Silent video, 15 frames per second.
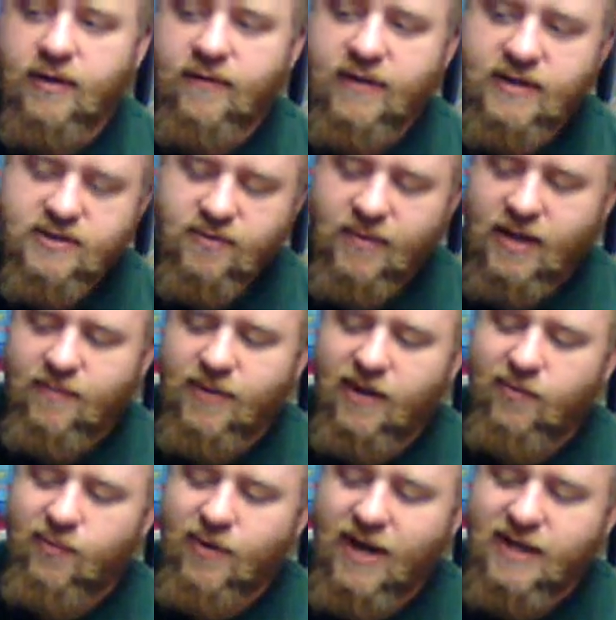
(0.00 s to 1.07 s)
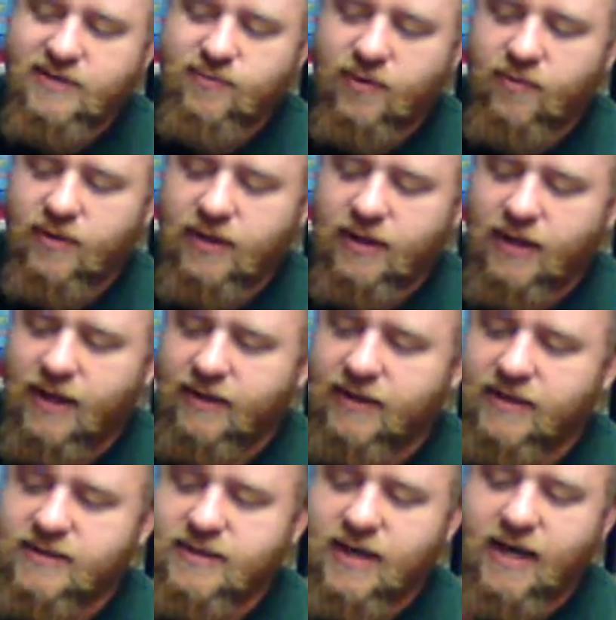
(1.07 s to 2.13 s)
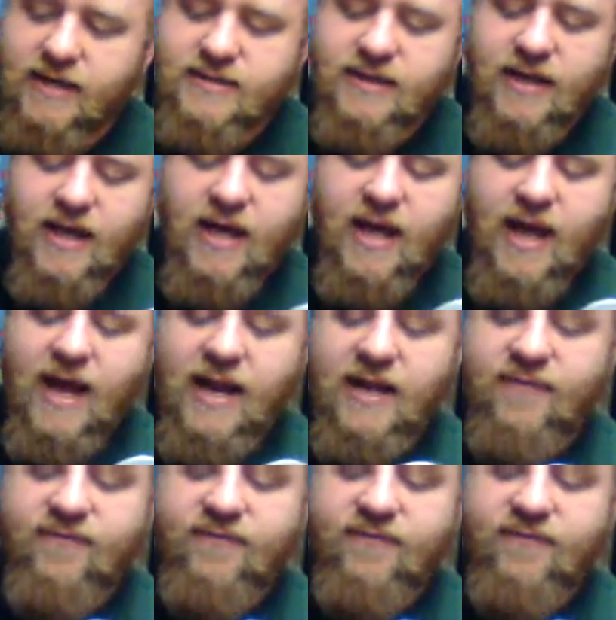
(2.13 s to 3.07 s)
These are made by Reds. We really like these guys. And a